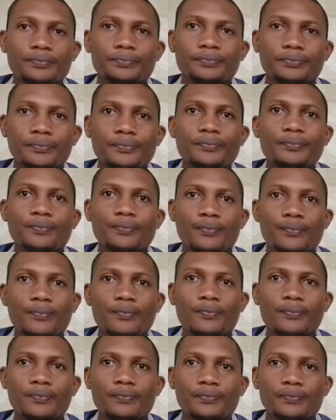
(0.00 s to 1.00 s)

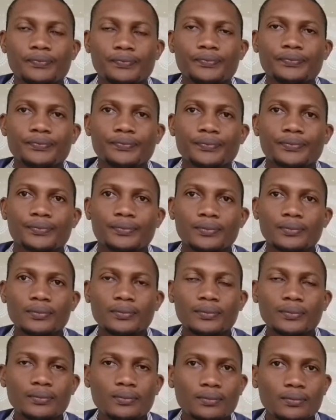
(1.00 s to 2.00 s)

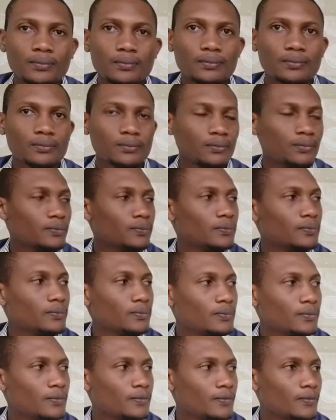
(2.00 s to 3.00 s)

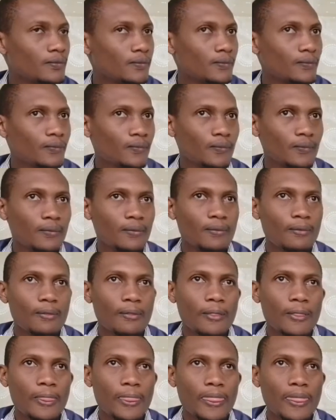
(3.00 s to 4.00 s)

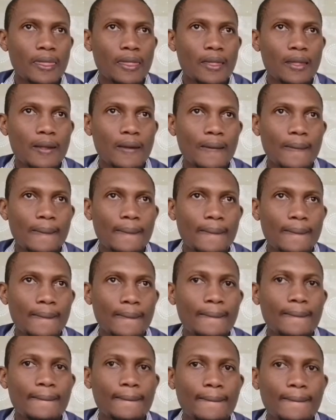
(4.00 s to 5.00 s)

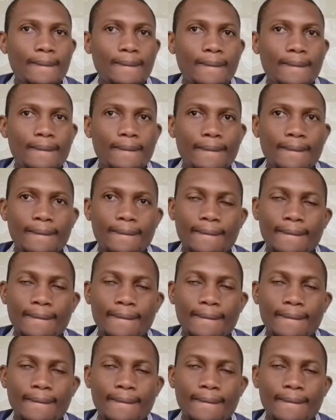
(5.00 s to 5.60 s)
This person isn't speaking.